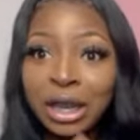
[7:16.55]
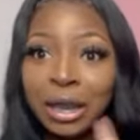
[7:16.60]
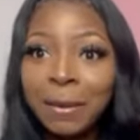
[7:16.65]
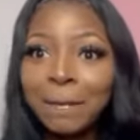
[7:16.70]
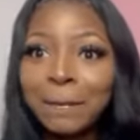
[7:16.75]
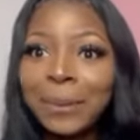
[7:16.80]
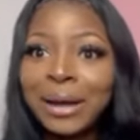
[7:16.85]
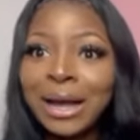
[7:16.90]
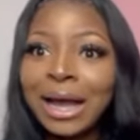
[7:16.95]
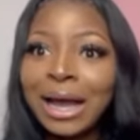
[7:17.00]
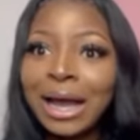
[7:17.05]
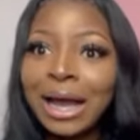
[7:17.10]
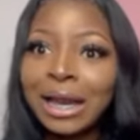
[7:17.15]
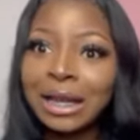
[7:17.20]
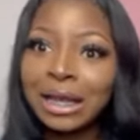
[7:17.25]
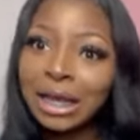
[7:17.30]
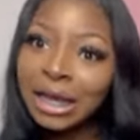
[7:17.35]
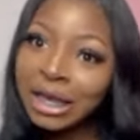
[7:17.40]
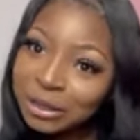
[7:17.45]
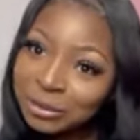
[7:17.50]

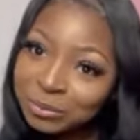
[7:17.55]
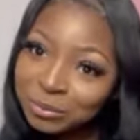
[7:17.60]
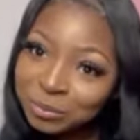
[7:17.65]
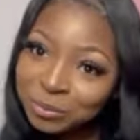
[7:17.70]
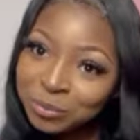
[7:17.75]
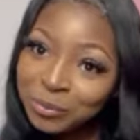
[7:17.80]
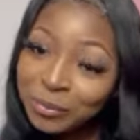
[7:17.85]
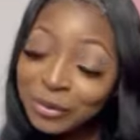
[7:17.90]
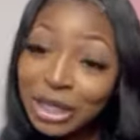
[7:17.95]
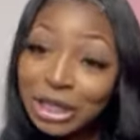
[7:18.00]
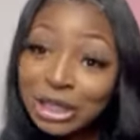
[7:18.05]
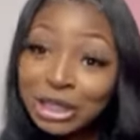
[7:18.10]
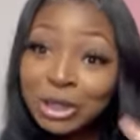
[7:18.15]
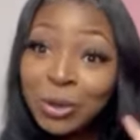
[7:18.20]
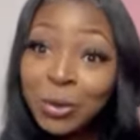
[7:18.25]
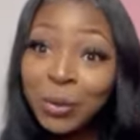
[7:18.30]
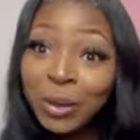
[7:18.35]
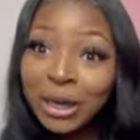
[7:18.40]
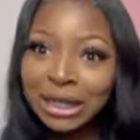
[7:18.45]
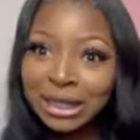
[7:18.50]
partying,
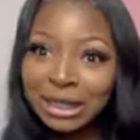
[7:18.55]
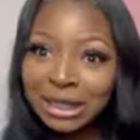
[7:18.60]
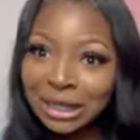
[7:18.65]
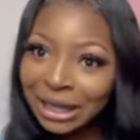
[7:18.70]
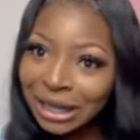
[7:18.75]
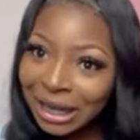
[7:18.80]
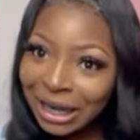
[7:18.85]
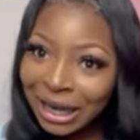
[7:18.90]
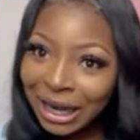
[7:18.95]
tweeting.